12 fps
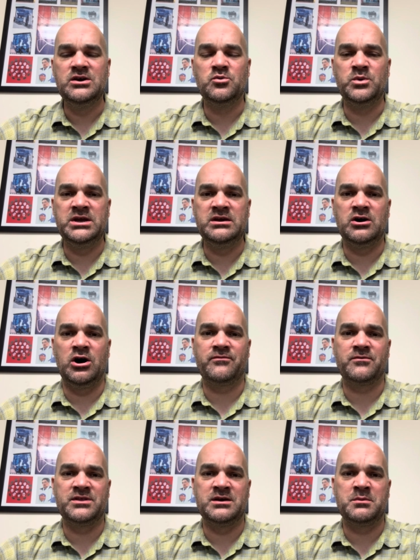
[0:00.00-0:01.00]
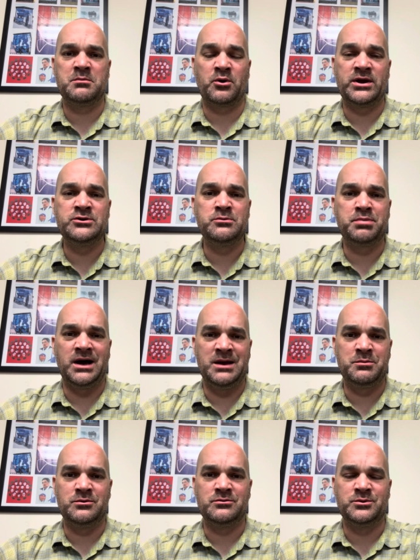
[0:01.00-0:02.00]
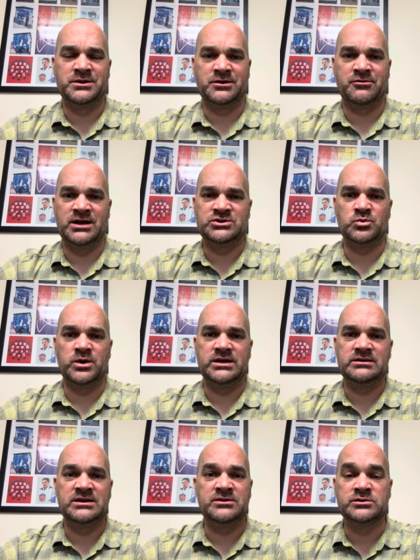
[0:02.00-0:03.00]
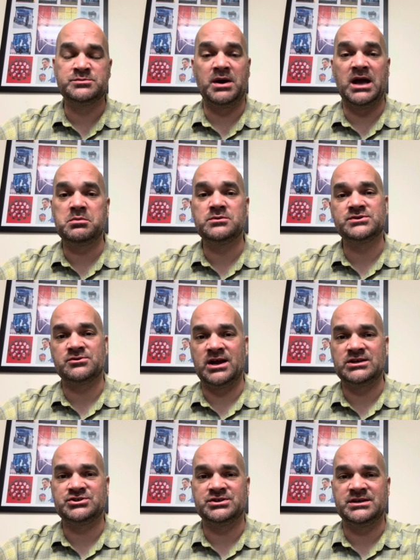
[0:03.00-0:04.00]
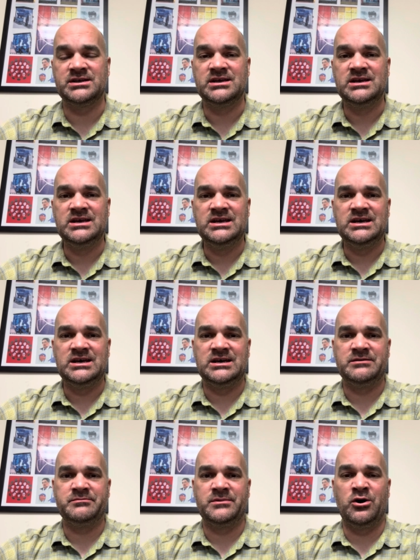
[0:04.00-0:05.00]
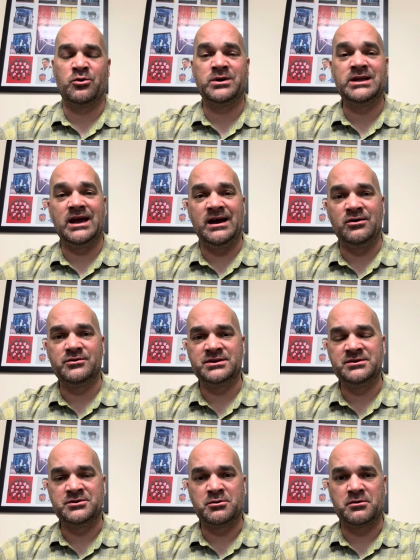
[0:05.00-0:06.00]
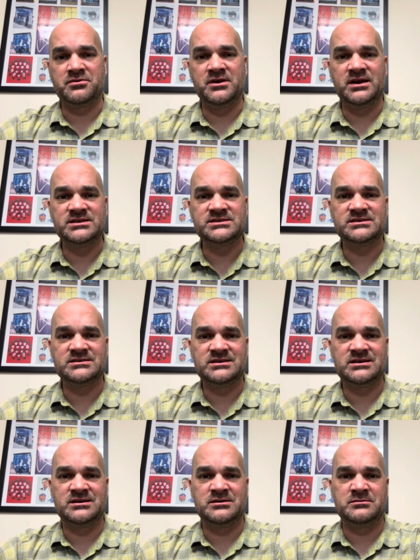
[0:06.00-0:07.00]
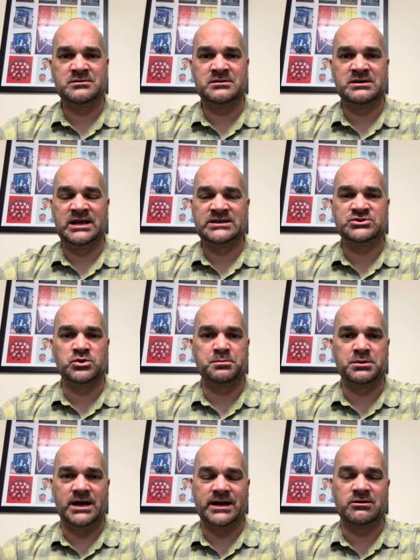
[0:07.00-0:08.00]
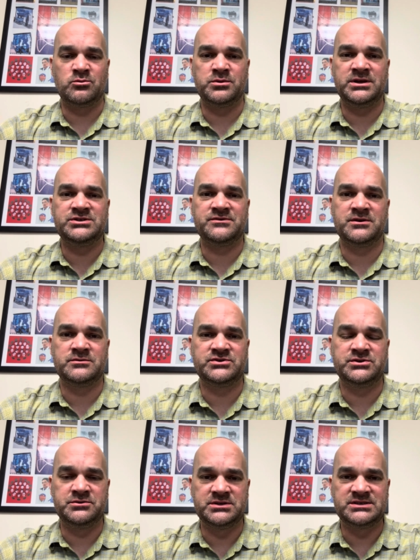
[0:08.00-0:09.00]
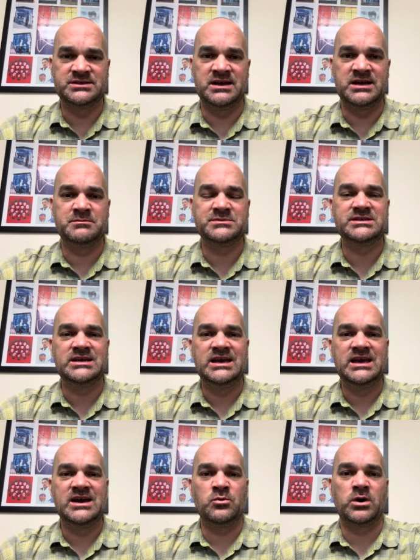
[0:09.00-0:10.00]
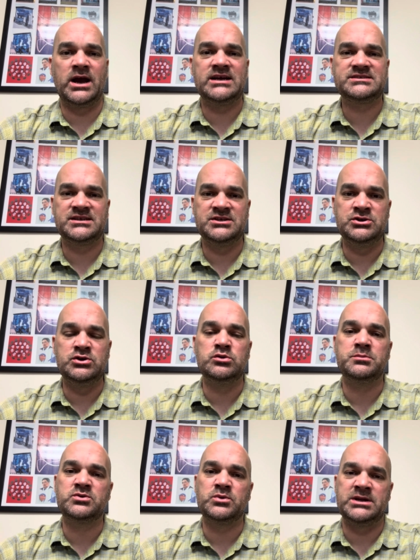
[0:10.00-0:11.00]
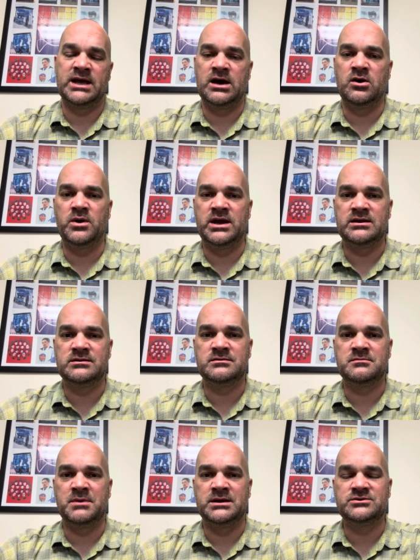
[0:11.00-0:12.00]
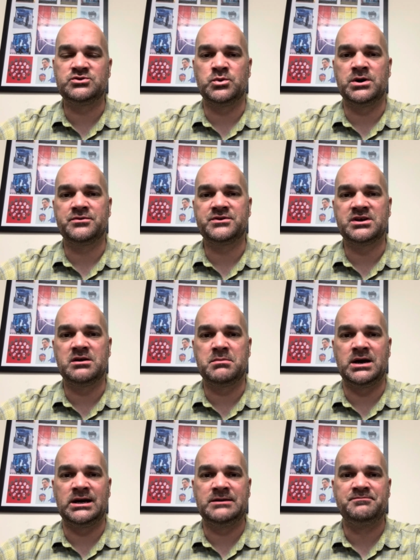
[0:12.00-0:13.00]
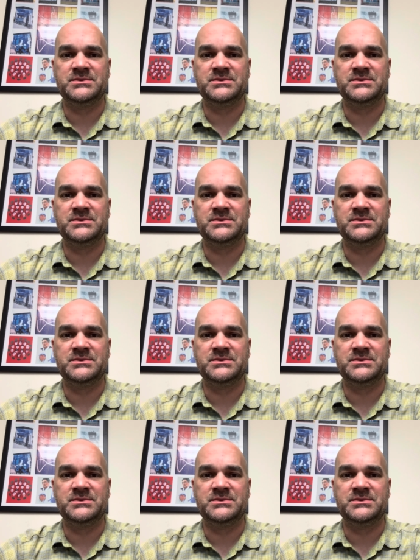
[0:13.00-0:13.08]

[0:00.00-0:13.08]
we offer them a brand new Bible when they graduate. And those Bibles are actually um, already out in the narthex uh, next to a placard with each of those students' names. And we're asking you between now and May the 12th to come by